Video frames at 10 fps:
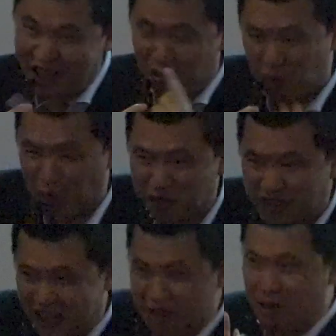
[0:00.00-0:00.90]
that water
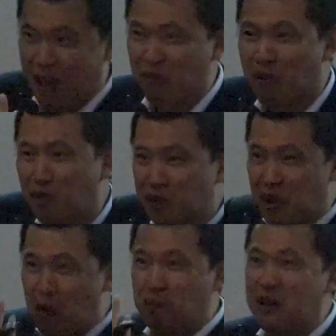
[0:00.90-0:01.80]
is coming out, the valve is
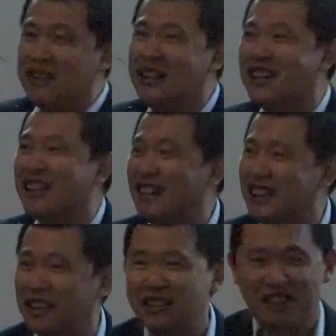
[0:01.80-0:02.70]
open,
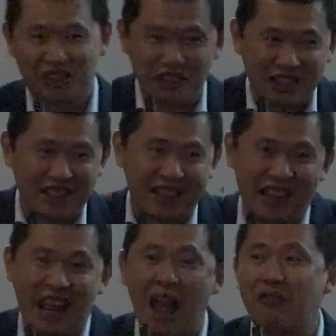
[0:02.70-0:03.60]
so that they
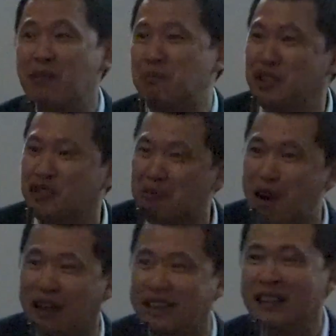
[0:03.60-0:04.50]
can have a peace of
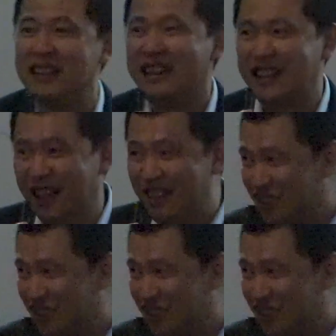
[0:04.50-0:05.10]
mind. And